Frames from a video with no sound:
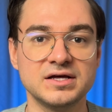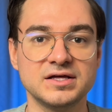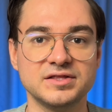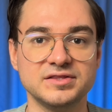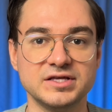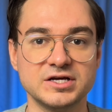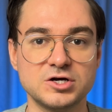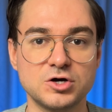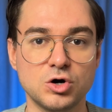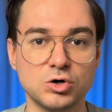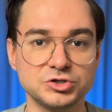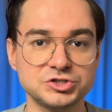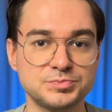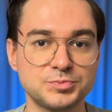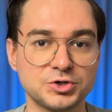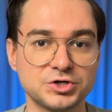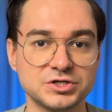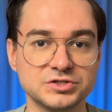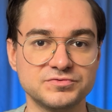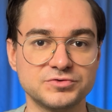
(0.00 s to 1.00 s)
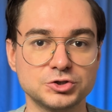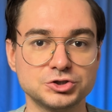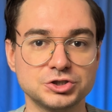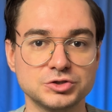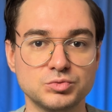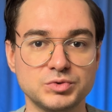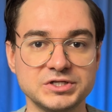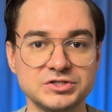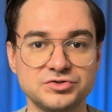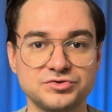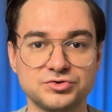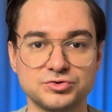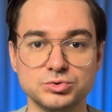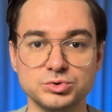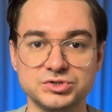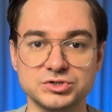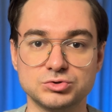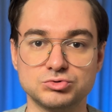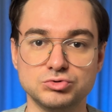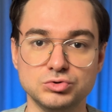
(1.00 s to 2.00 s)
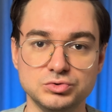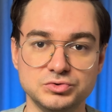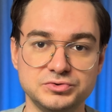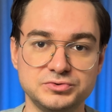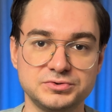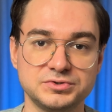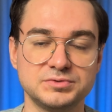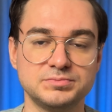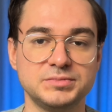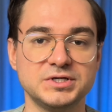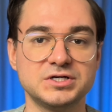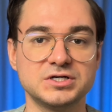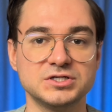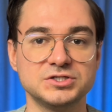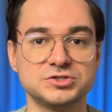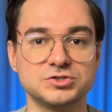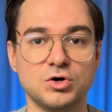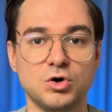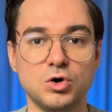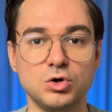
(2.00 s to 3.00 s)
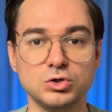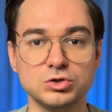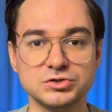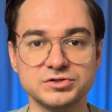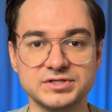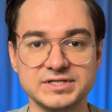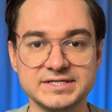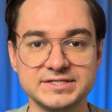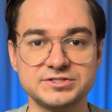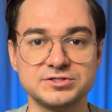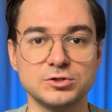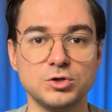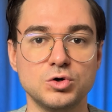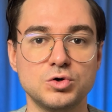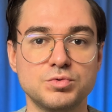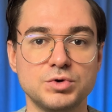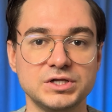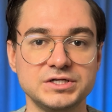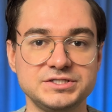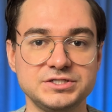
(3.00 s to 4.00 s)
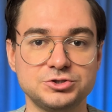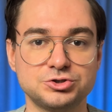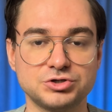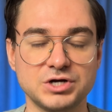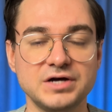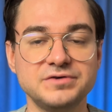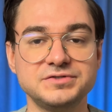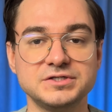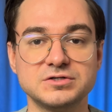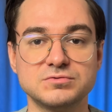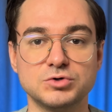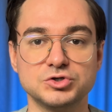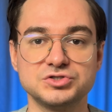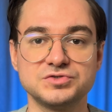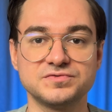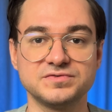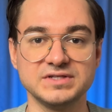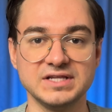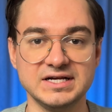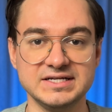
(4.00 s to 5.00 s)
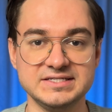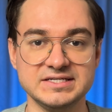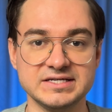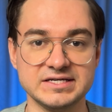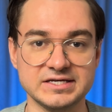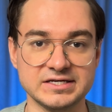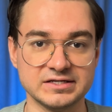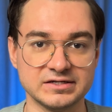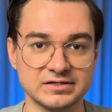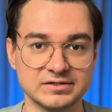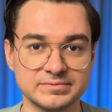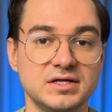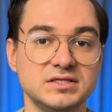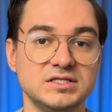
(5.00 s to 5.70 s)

the cost per conversion went through the roof because all this low-quality traffic was flooding in.